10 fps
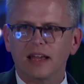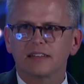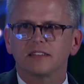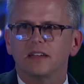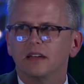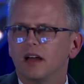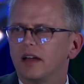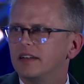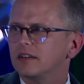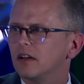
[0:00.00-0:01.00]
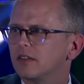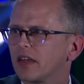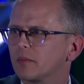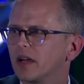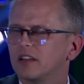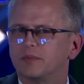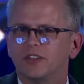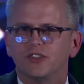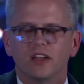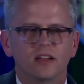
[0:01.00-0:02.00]
lastly, I need to thank my
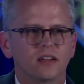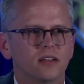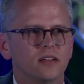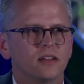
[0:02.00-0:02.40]
husband, Jake,